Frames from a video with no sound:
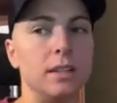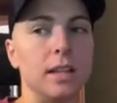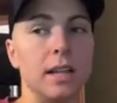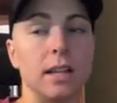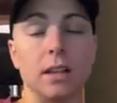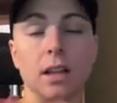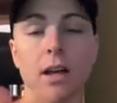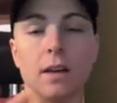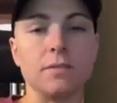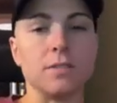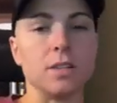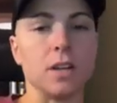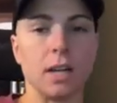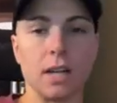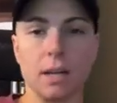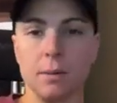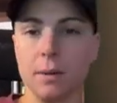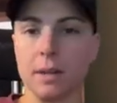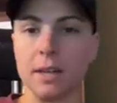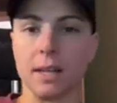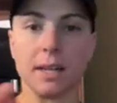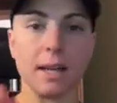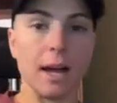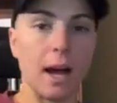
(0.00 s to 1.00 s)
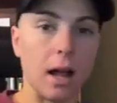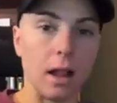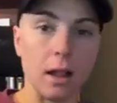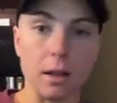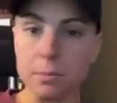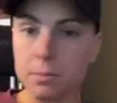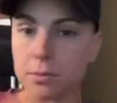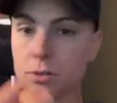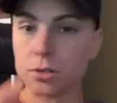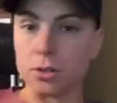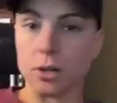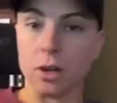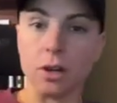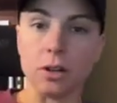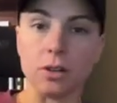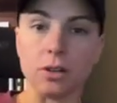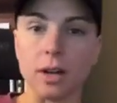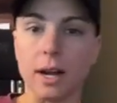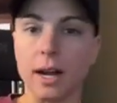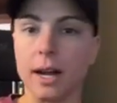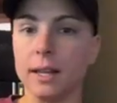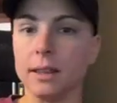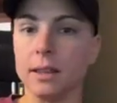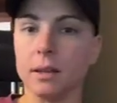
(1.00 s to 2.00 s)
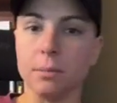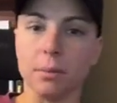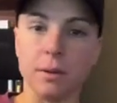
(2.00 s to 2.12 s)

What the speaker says: they love talking about the gallop stroke, right?